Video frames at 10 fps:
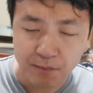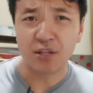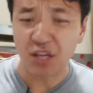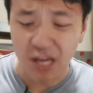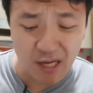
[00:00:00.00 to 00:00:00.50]

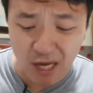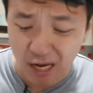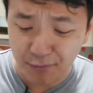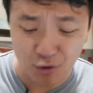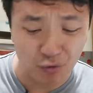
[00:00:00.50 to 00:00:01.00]
The egg I
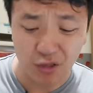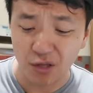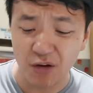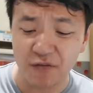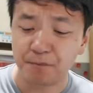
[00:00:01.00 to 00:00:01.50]
absolutely
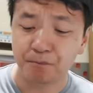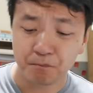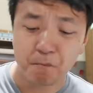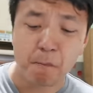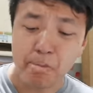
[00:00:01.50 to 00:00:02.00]
love.
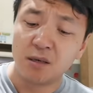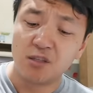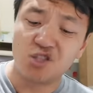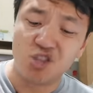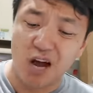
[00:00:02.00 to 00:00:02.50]

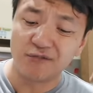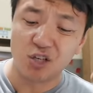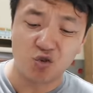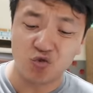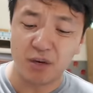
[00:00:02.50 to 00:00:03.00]
Soft
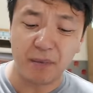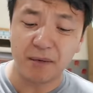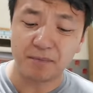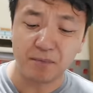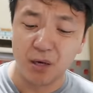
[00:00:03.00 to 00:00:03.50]
and
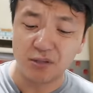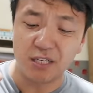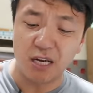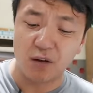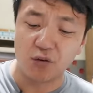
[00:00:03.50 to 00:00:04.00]
creamy,
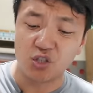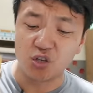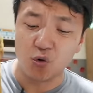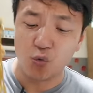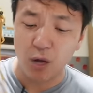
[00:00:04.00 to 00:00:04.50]
melting ever
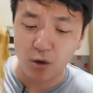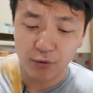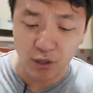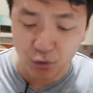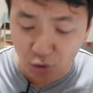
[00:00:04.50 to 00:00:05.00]
so well
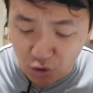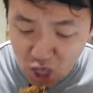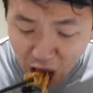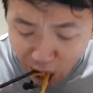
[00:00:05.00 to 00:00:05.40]
with the noodles.